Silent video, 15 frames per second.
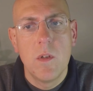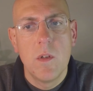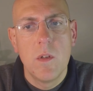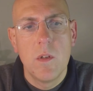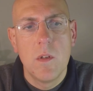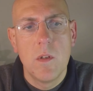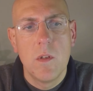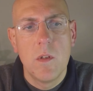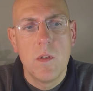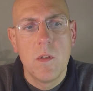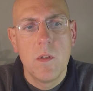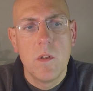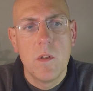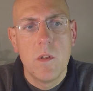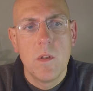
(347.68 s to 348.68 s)

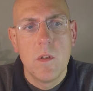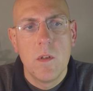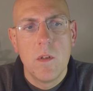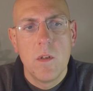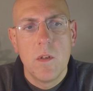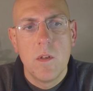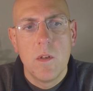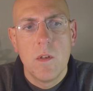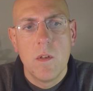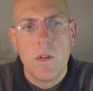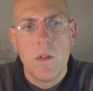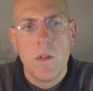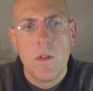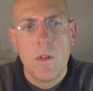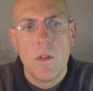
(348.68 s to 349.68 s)

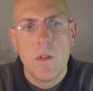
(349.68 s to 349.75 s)
No one is speaking in this clip.